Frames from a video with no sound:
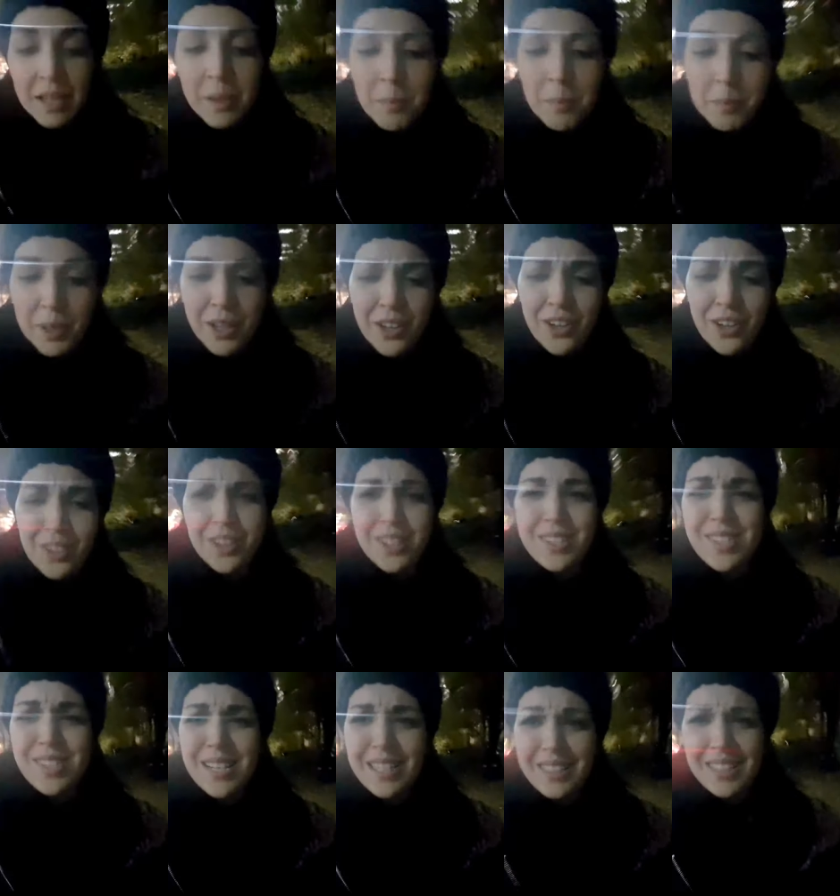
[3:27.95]

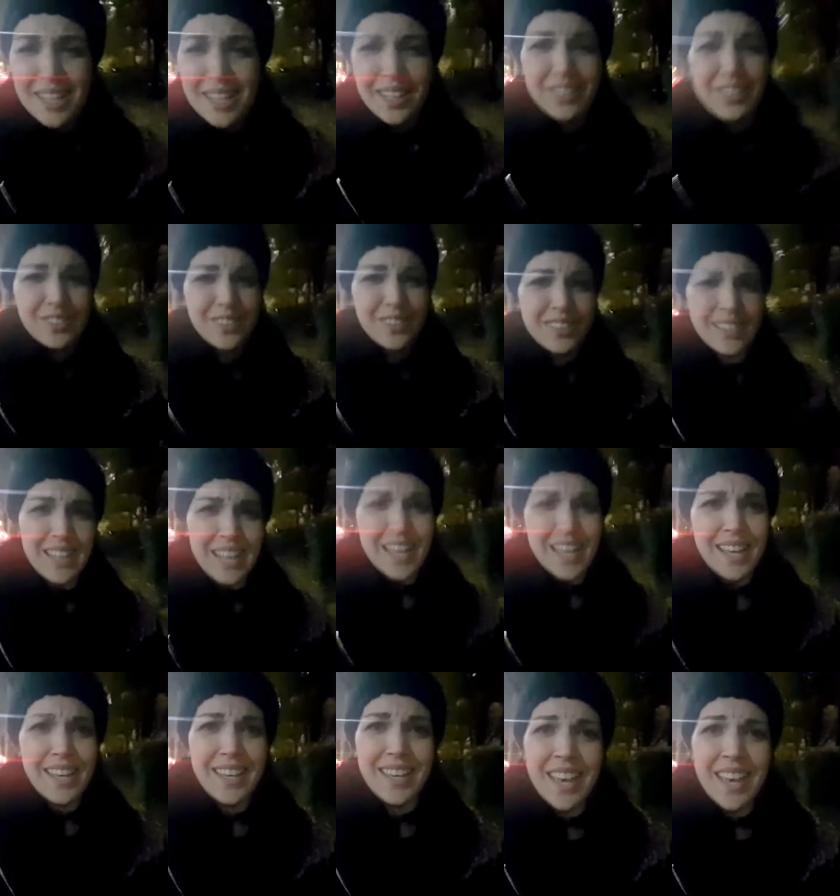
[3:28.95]
Because at the end of the
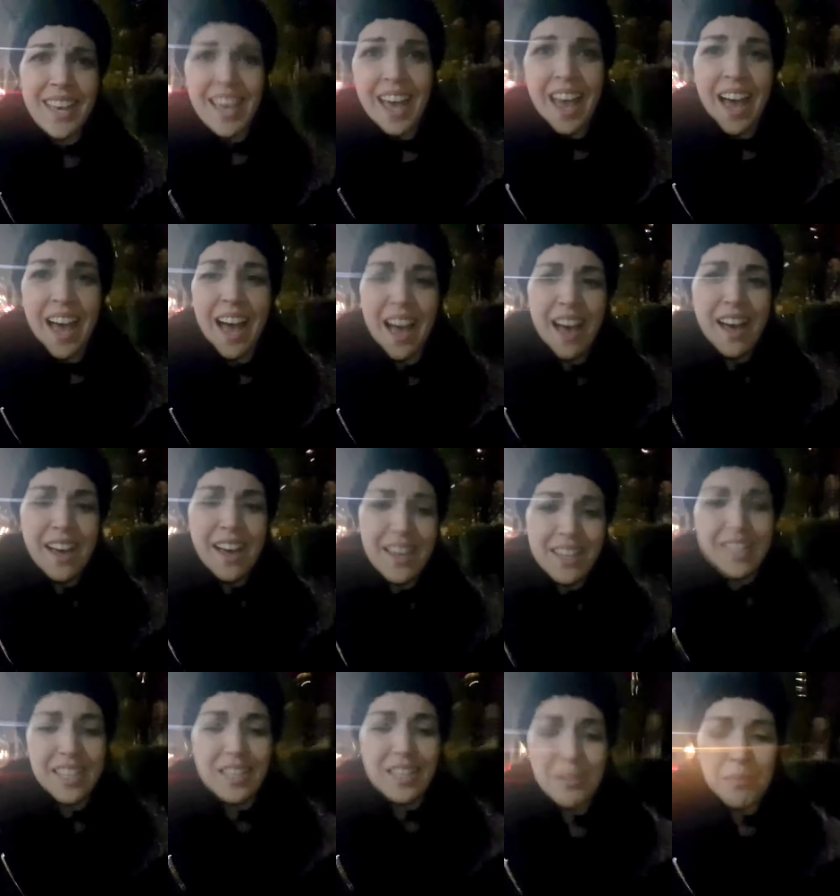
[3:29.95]
day,
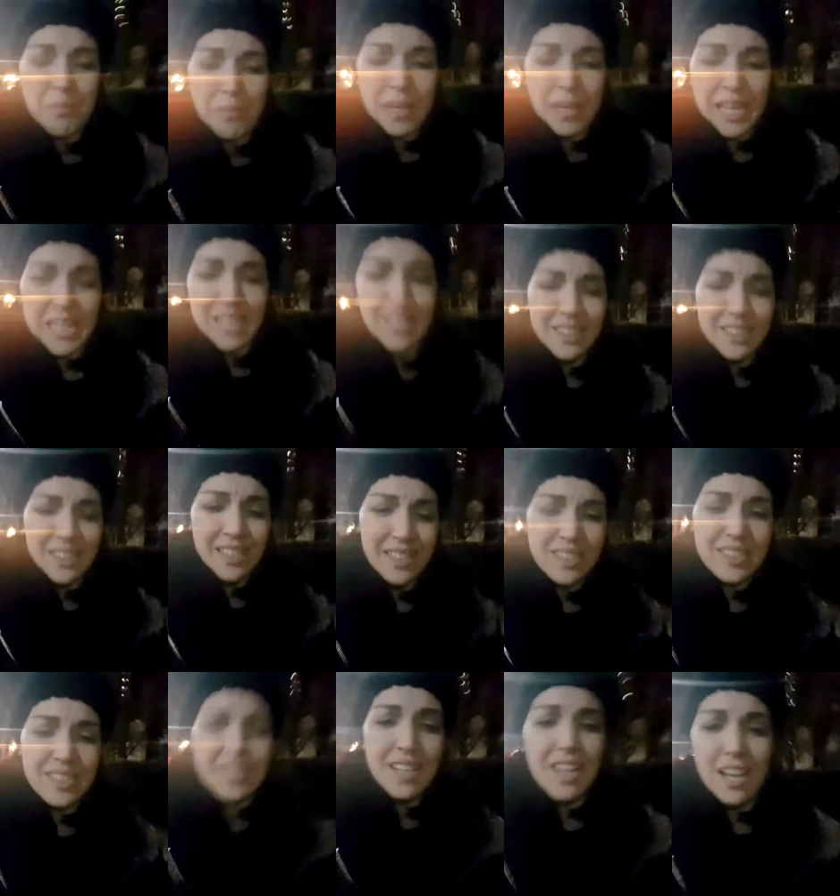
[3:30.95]
I made it
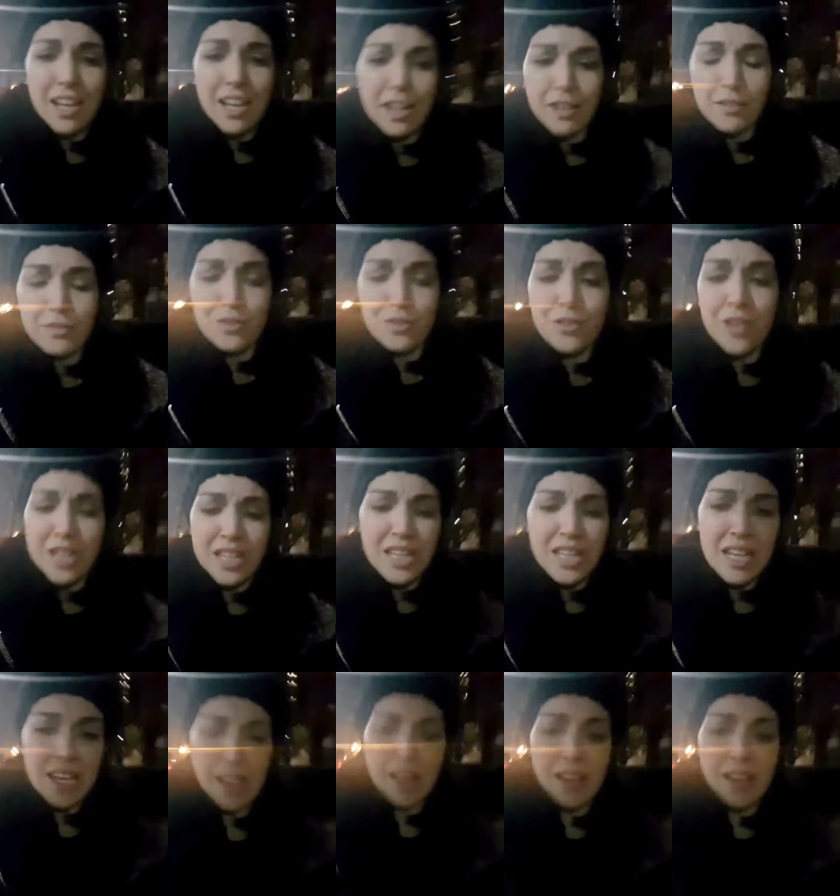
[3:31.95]
for a
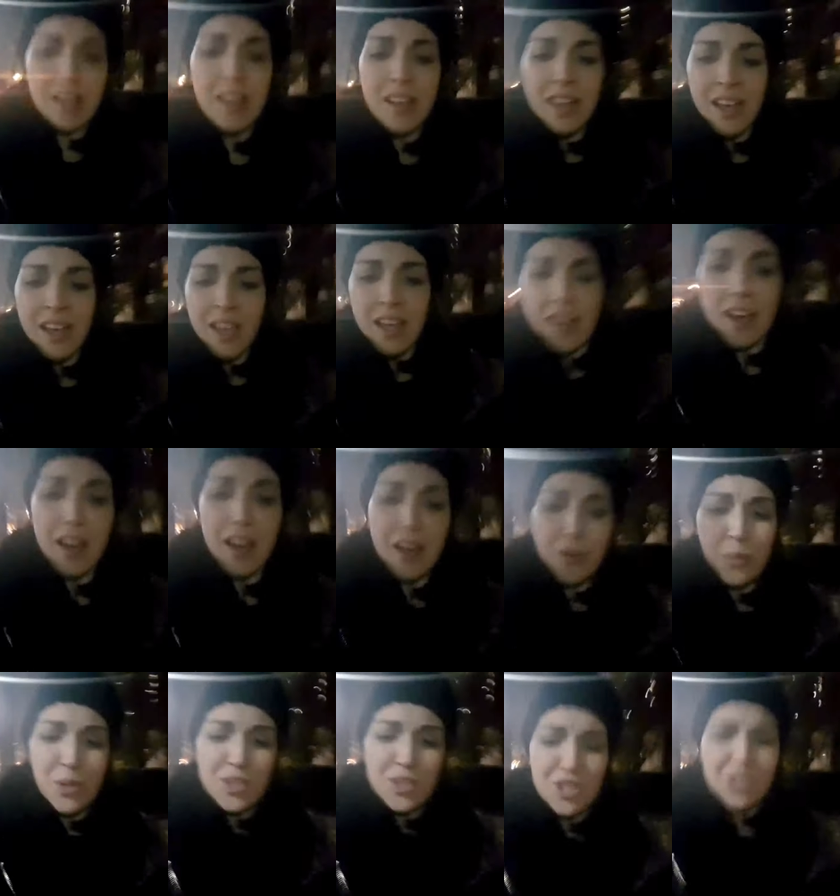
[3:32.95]
year
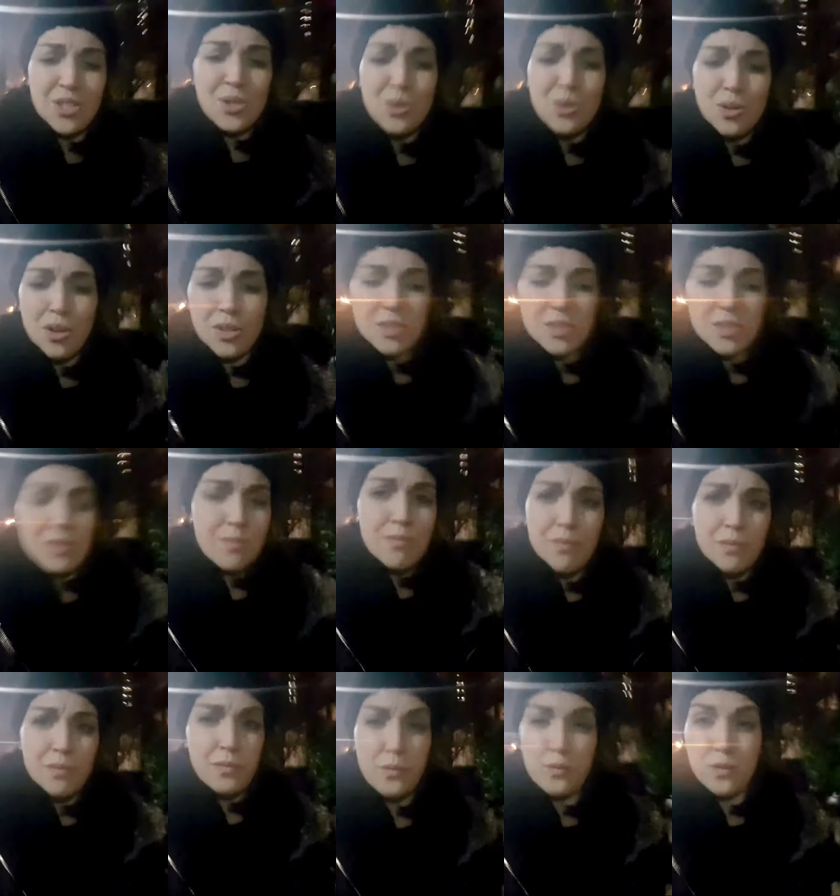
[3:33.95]
with just those
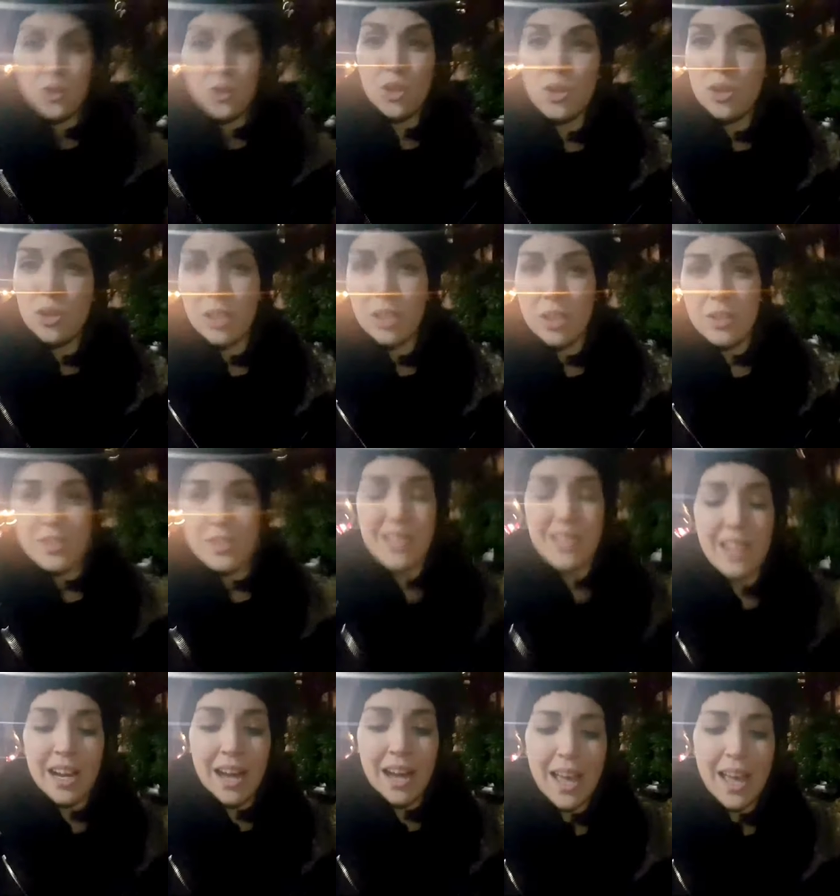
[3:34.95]
few clothes that
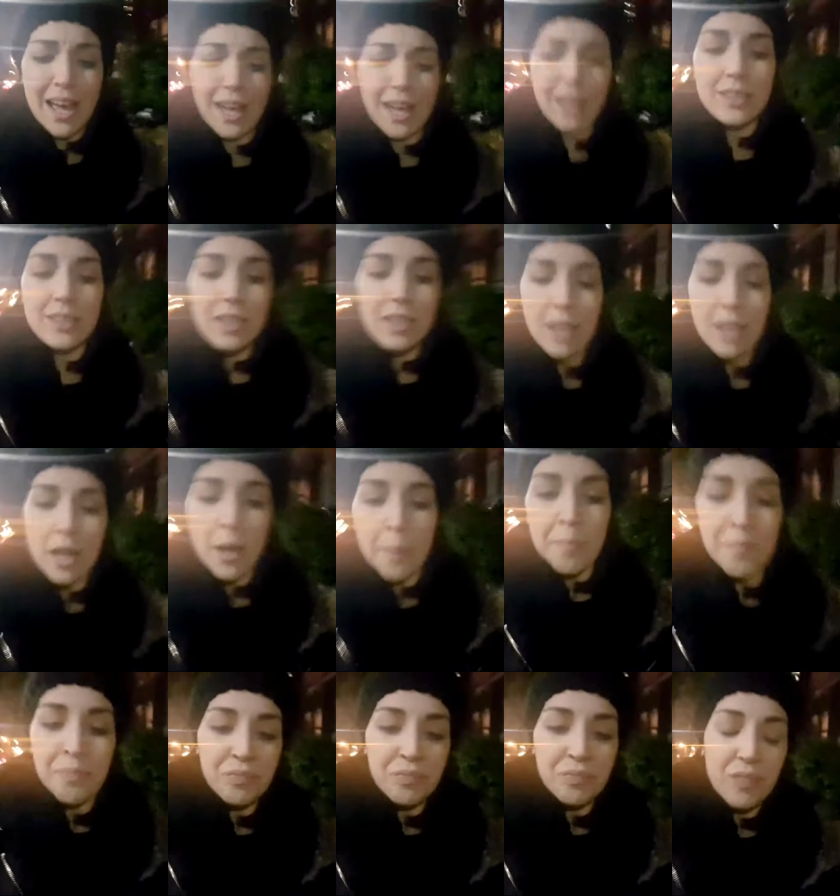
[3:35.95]
I had,
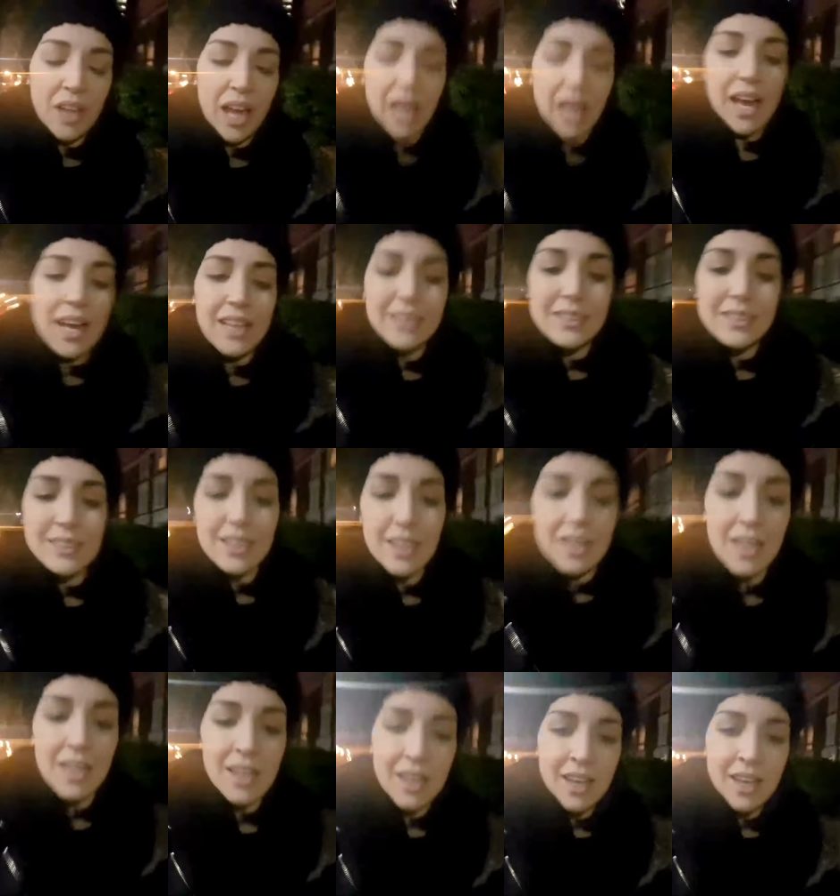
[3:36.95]
and
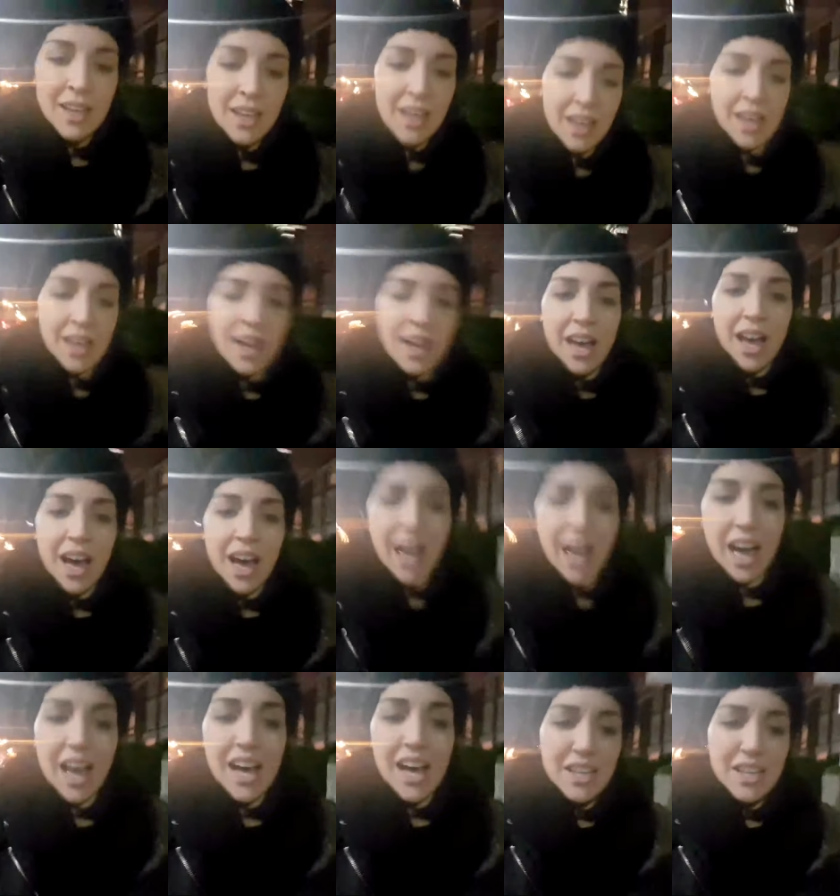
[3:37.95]

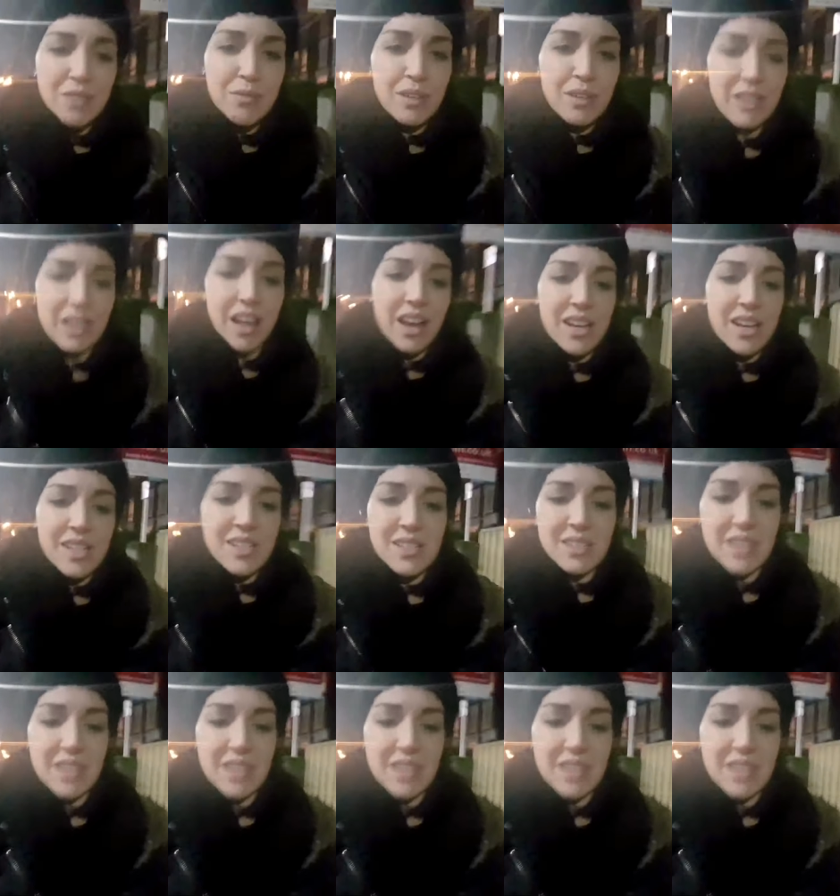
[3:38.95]
I realized,